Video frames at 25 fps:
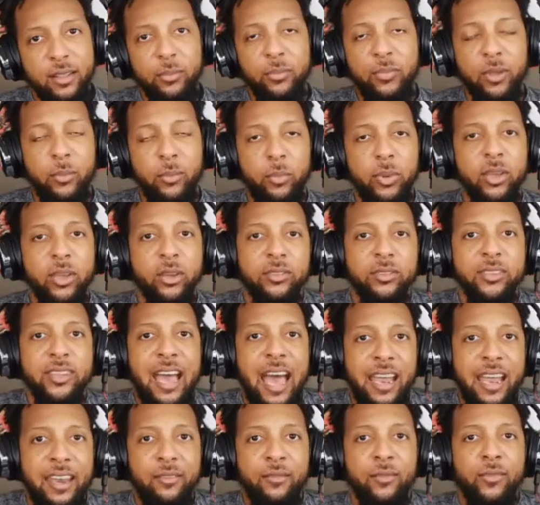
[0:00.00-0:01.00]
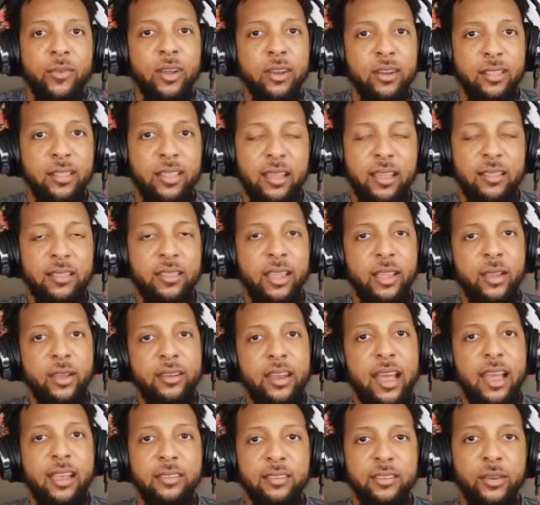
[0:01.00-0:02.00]
The Bills got in front of that thing
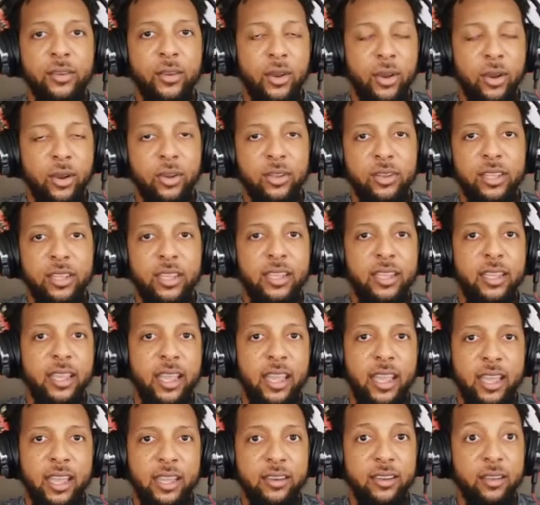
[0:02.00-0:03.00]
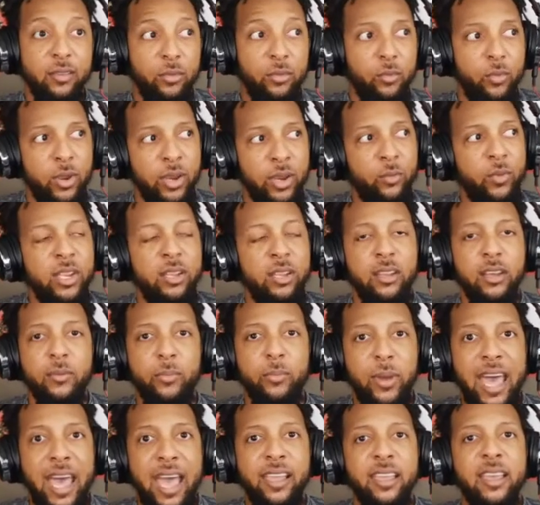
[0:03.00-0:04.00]
nice and early. And when we look
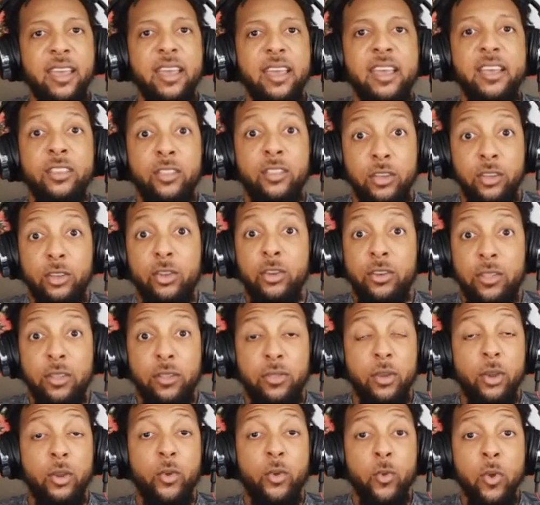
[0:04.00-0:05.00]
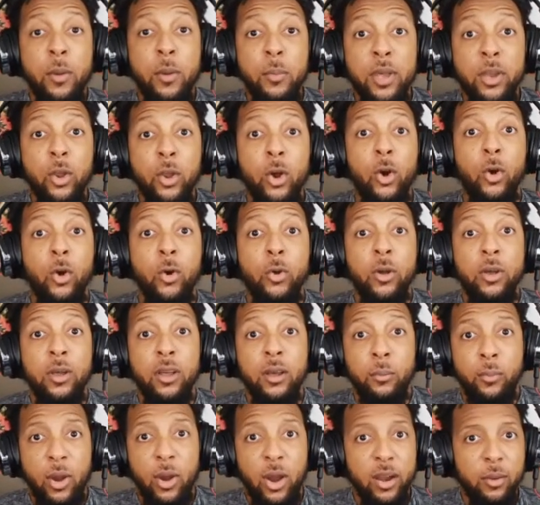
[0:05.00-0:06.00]
back, the criminal
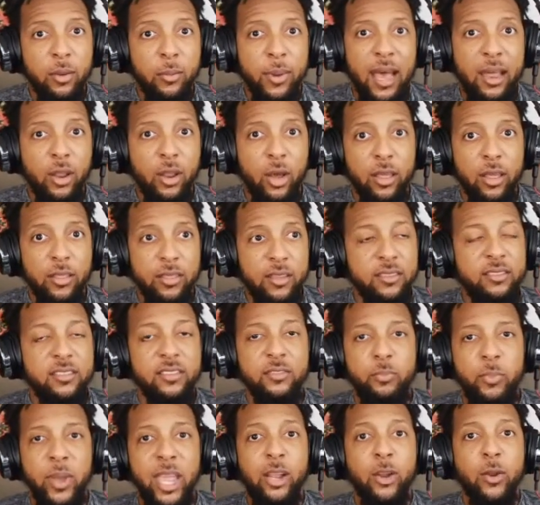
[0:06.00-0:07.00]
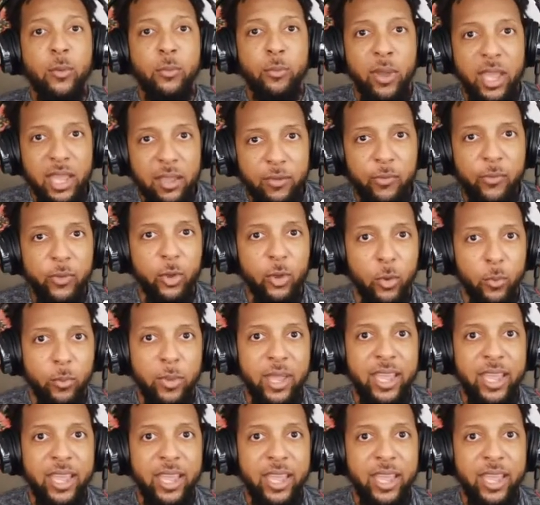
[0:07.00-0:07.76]
part about all this is Baker Mayfield may